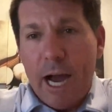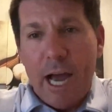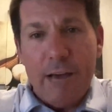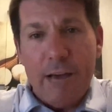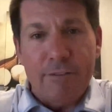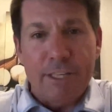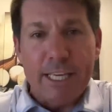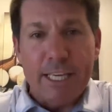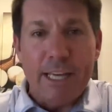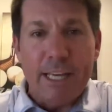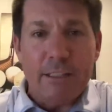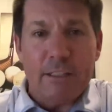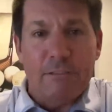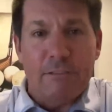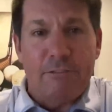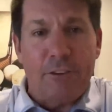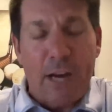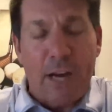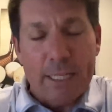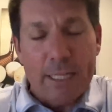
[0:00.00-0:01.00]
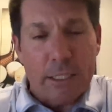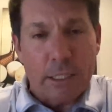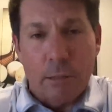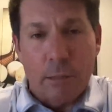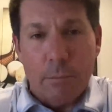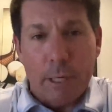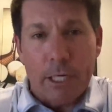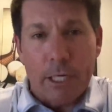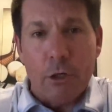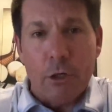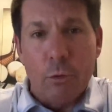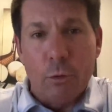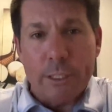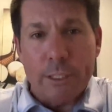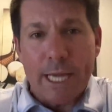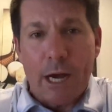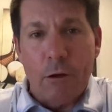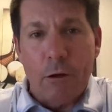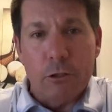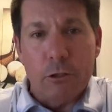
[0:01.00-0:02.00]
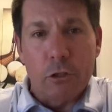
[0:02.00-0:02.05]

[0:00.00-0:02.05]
I've yet to find somebody who was